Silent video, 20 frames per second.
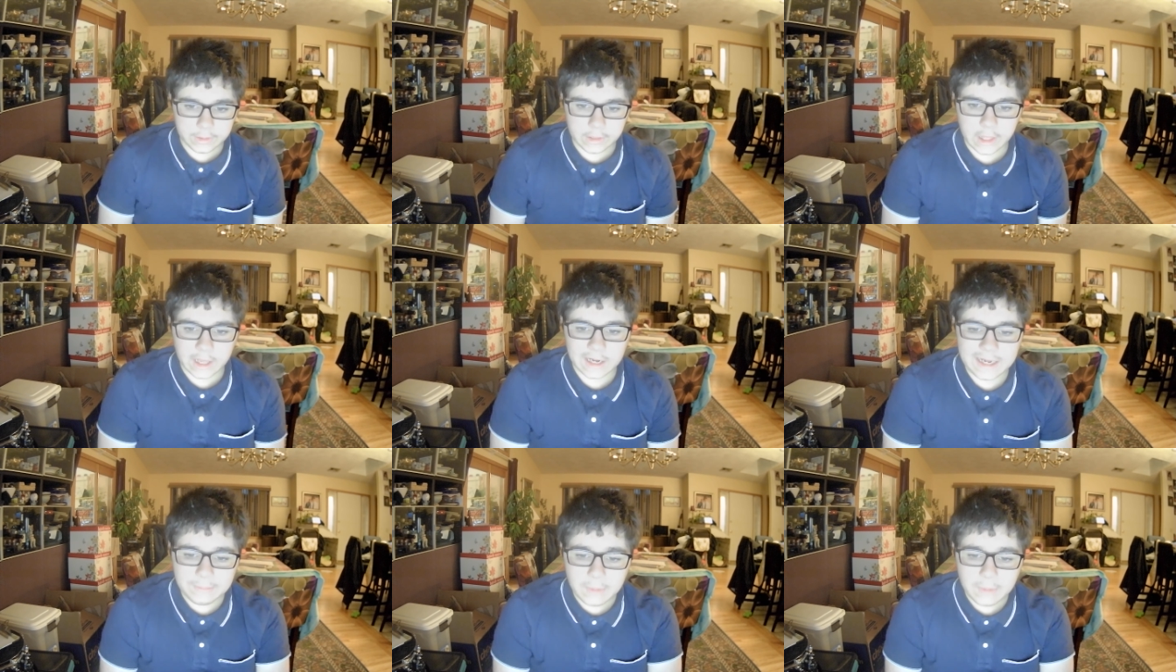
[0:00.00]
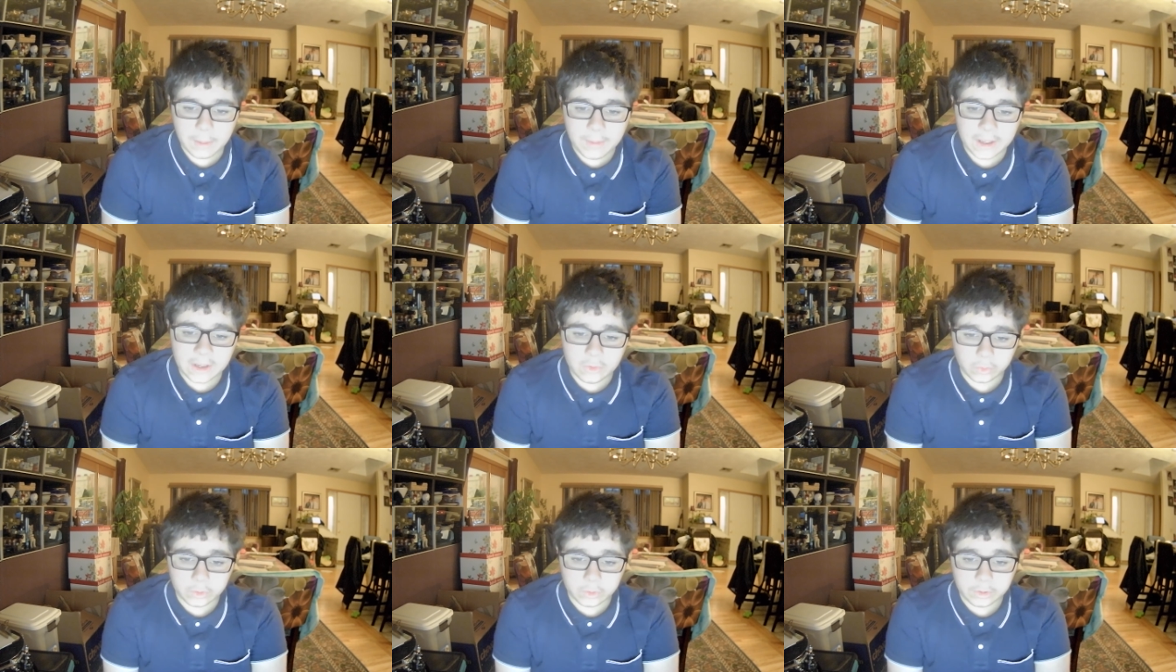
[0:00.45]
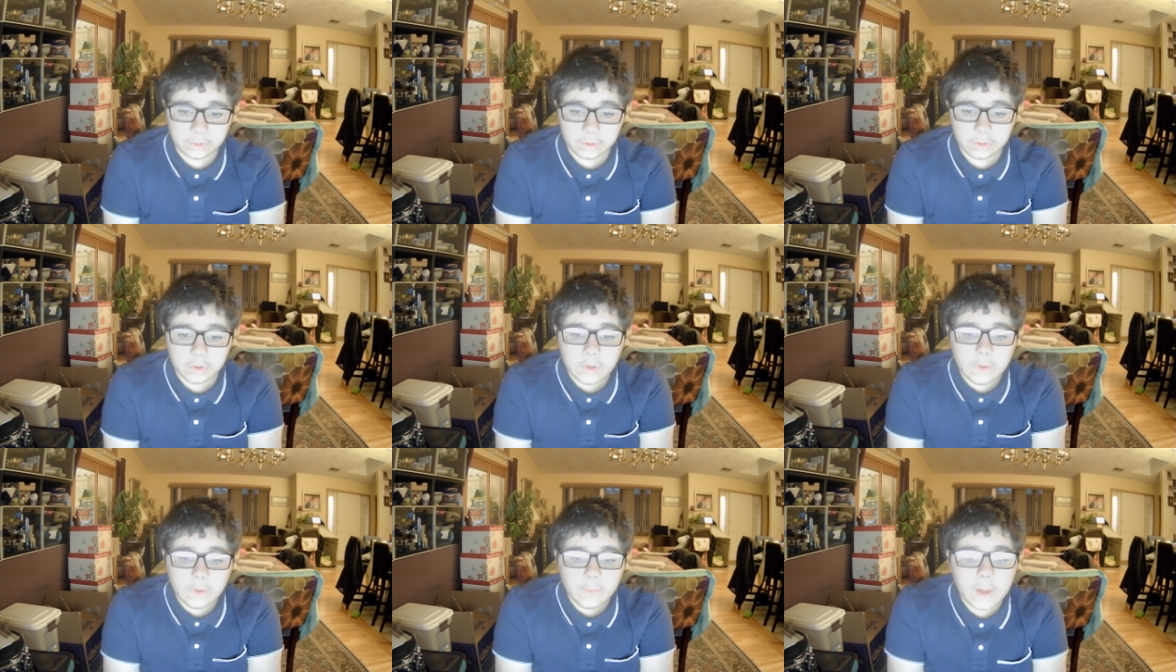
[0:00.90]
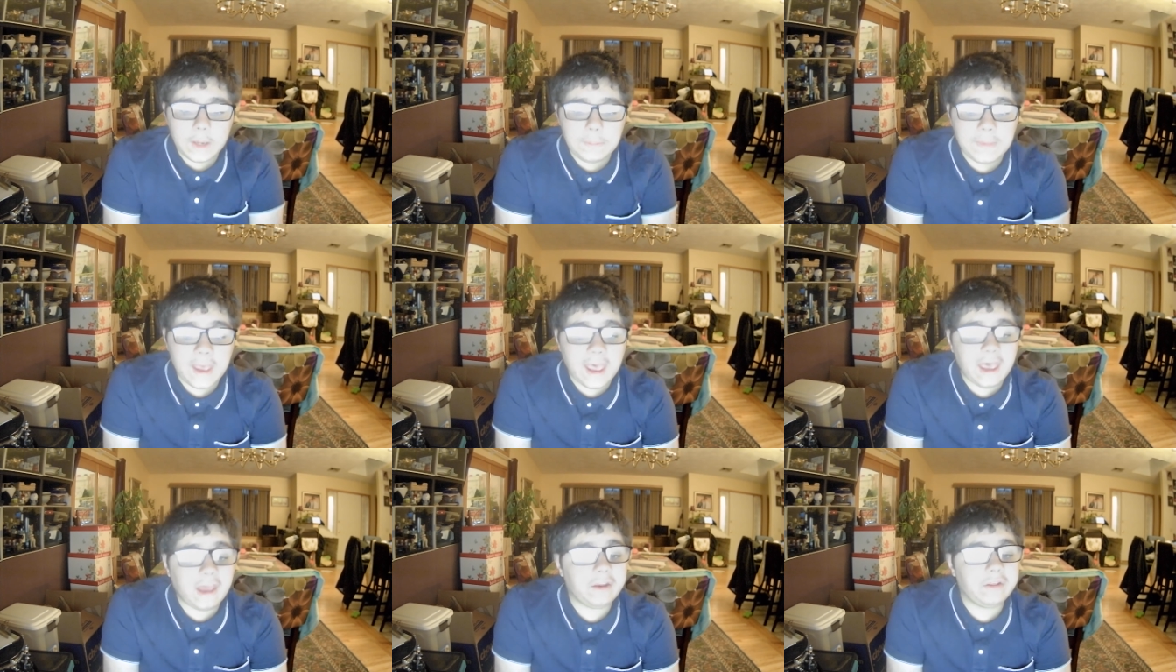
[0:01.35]
Halima Begum would
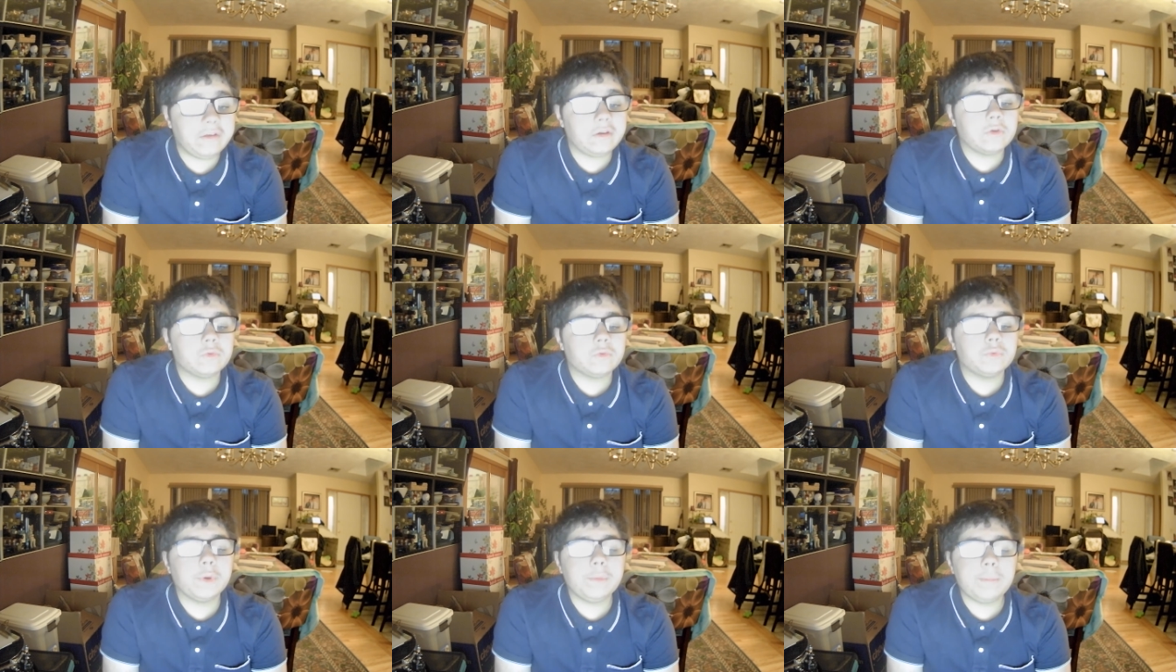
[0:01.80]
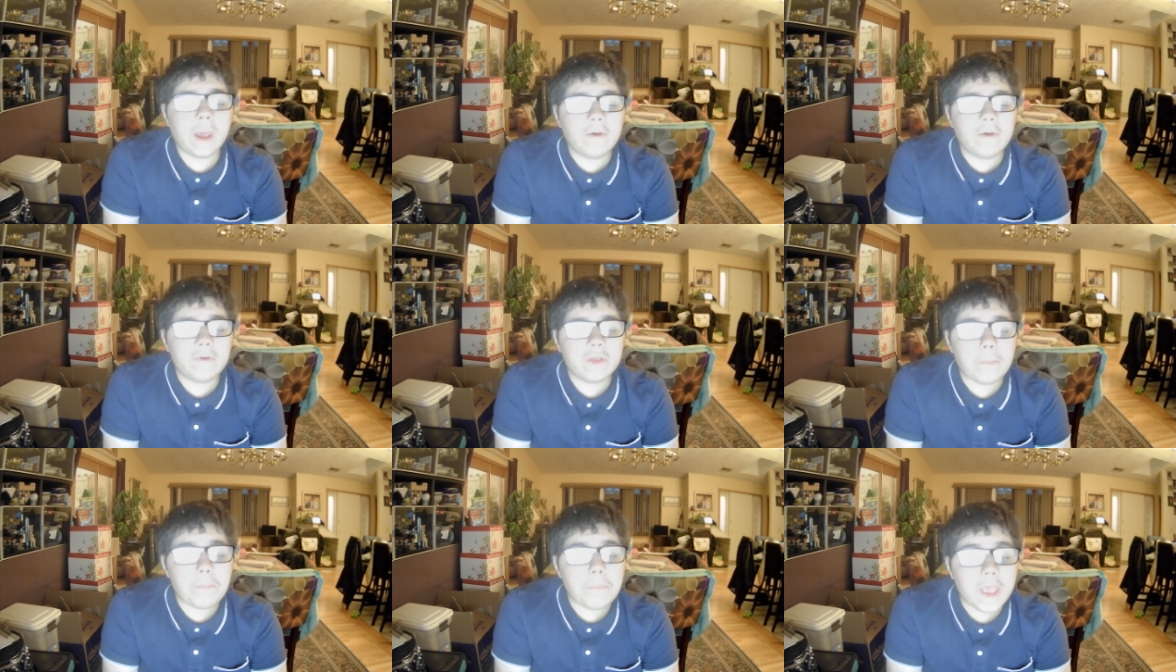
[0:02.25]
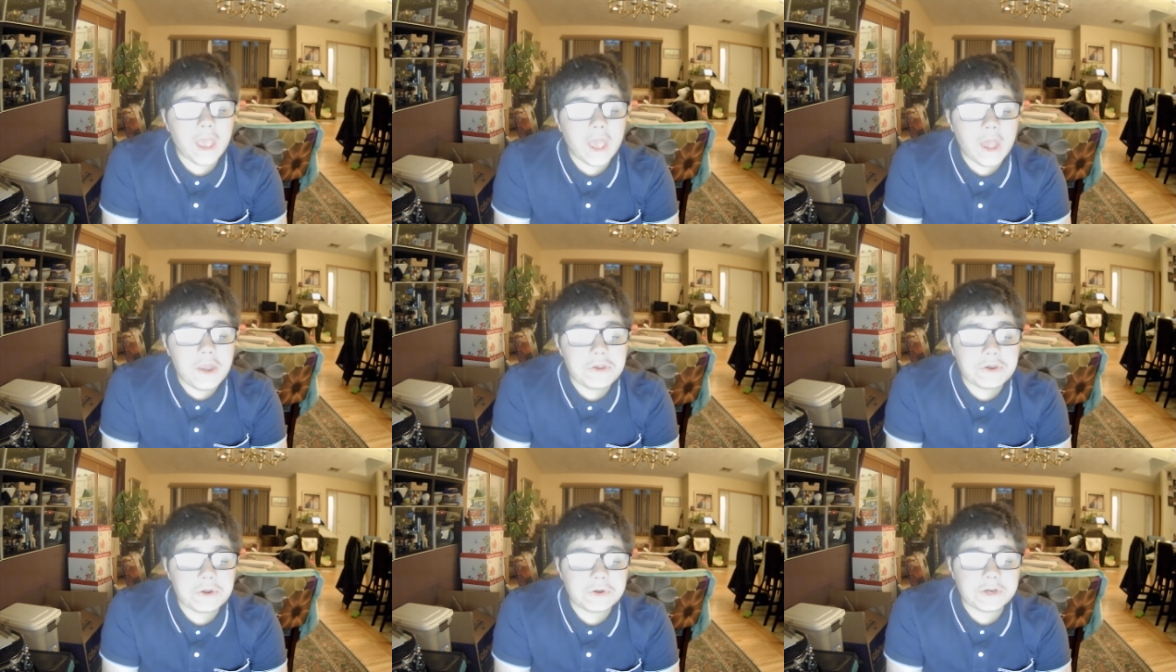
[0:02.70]
marry a man